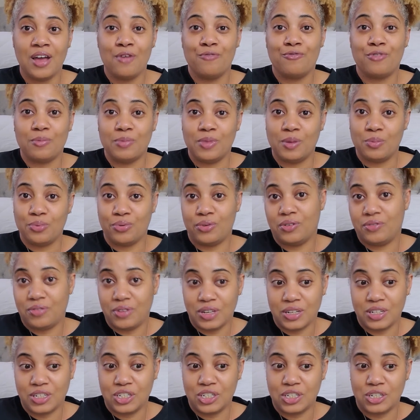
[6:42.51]
from the
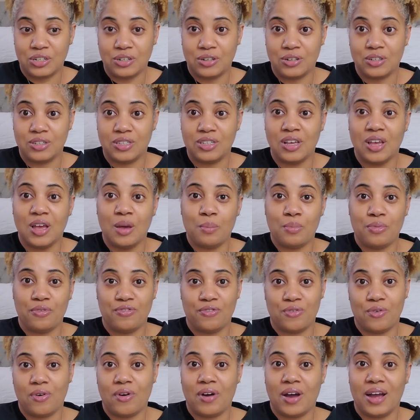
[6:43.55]
previous years
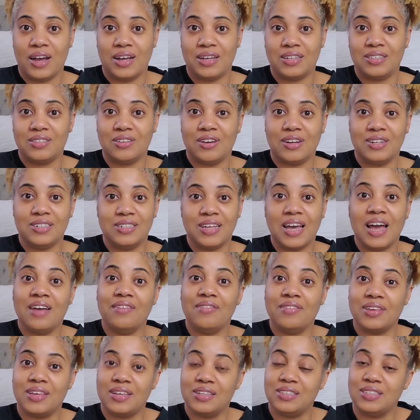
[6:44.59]
before I start
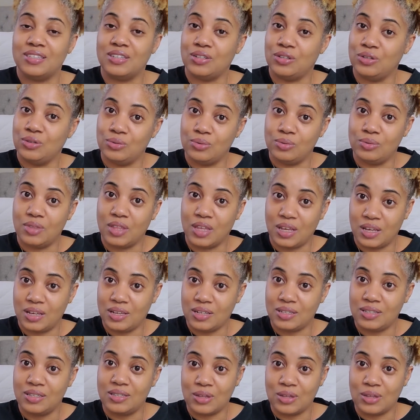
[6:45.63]
diving into new things.